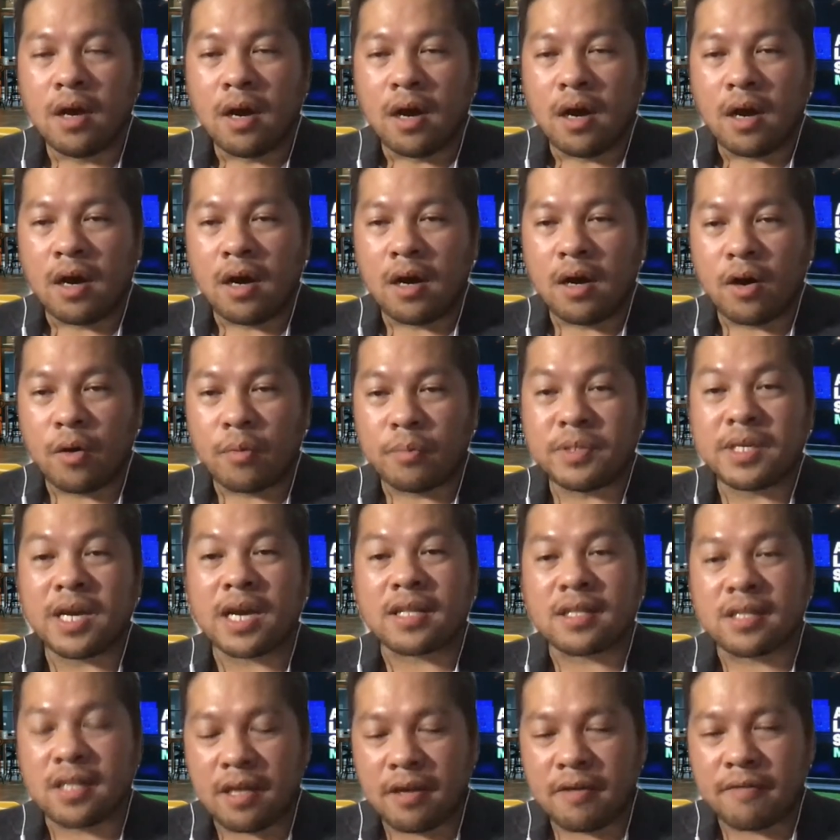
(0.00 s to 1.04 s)

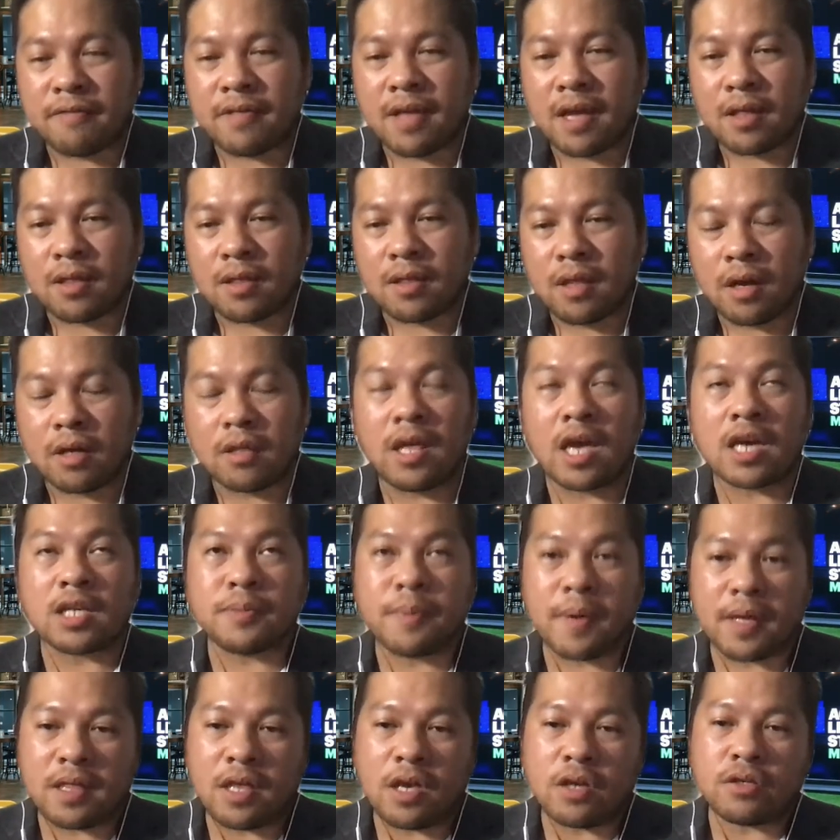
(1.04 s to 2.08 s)
objective that the
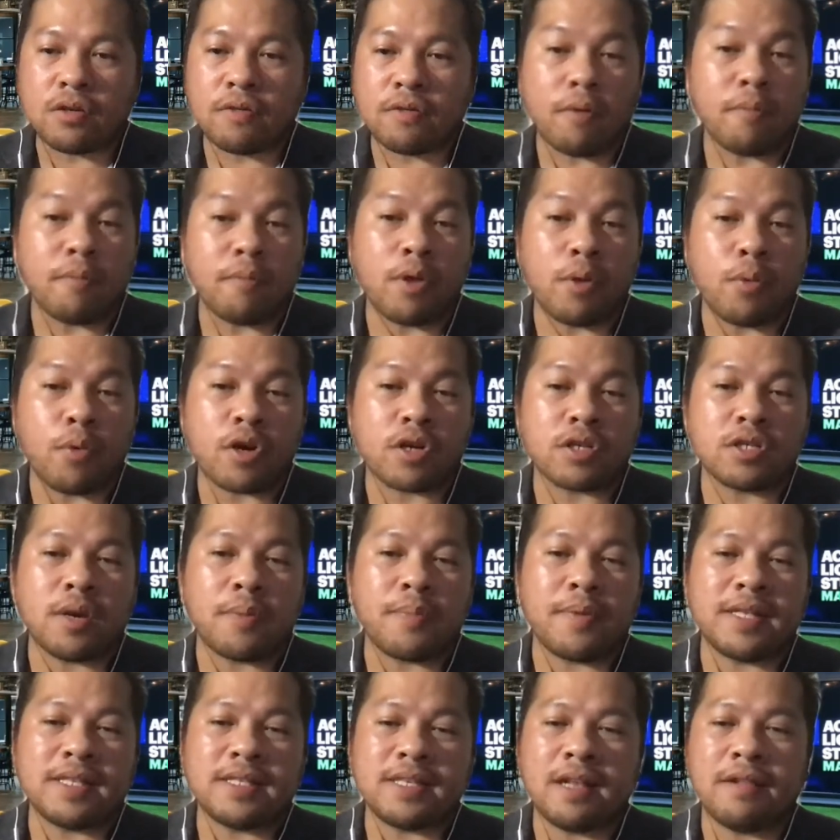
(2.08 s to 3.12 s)
expectation from the
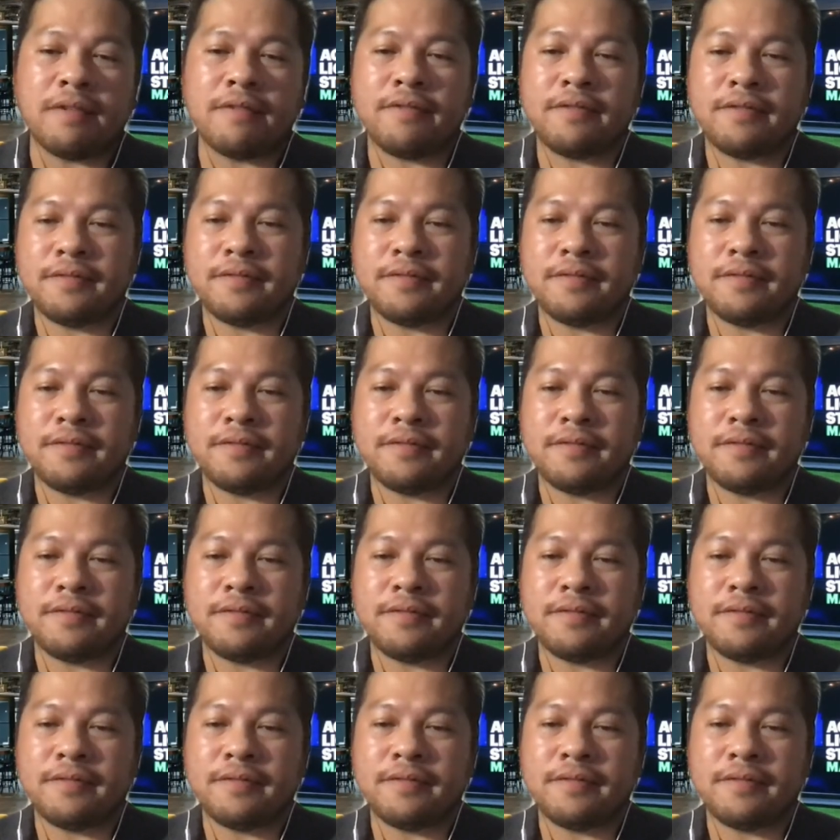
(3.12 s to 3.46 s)
workshop itself.